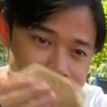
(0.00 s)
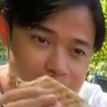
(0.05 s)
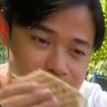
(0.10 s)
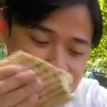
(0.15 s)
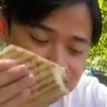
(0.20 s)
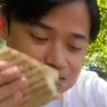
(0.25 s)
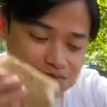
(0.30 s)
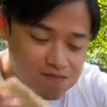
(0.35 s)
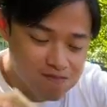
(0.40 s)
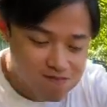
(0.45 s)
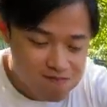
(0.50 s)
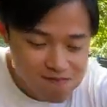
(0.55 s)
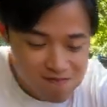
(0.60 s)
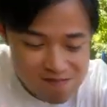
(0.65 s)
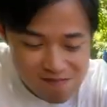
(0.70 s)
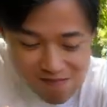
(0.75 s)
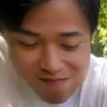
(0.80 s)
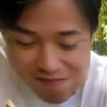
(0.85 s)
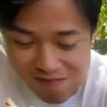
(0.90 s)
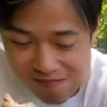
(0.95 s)
an ice
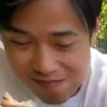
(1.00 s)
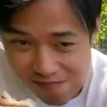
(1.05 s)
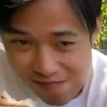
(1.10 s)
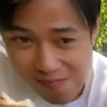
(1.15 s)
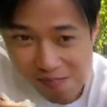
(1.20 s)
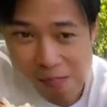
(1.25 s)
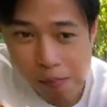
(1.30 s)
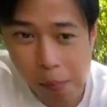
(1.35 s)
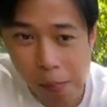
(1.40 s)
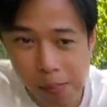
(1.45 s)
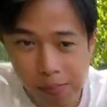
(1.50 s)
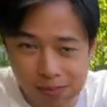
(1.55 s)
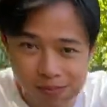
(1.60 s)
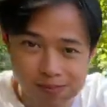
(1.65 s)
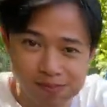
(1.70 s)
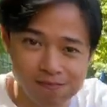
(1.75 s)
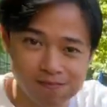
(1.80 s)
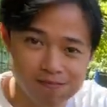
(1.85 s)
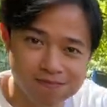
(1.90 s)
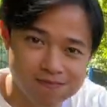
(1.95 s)
cream for the
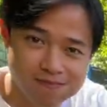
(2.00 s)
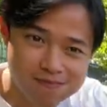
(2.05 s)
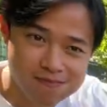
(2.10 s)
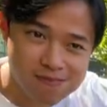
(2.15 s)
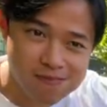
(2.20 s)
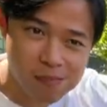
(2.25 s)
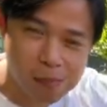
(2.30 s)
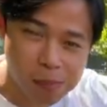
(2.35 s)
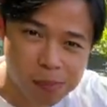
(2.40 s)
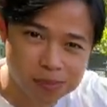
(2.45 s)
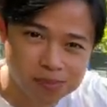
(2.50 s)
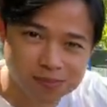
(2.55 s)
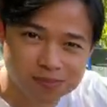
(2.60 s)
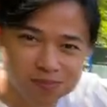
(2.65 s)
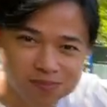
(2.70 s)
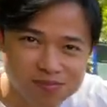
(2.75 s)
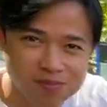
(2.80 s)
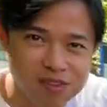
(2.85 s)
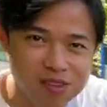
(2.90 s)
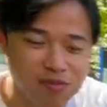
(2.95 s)
vibes.
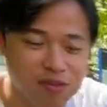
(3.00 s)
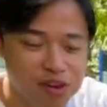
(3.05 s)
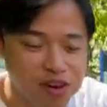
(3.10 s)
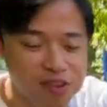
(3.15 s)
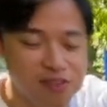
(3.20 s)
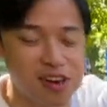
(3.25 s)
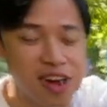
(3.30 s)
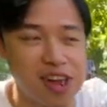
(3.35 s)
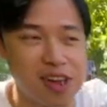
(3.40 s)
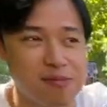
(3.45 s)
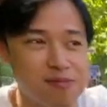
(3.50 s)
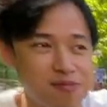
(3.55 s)
For the vibes.